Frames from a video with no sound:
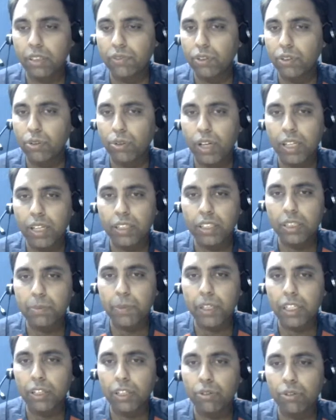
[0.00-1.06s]
you look at this
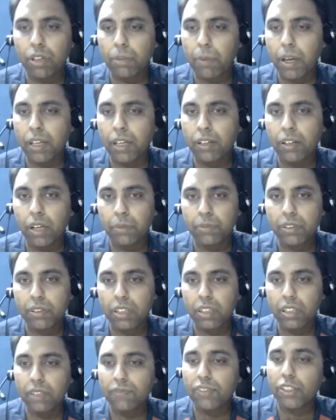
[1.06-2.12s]
particular bigram
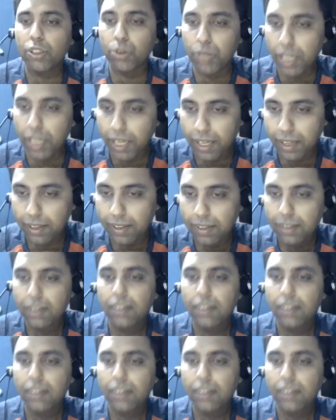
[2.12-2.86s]
served today,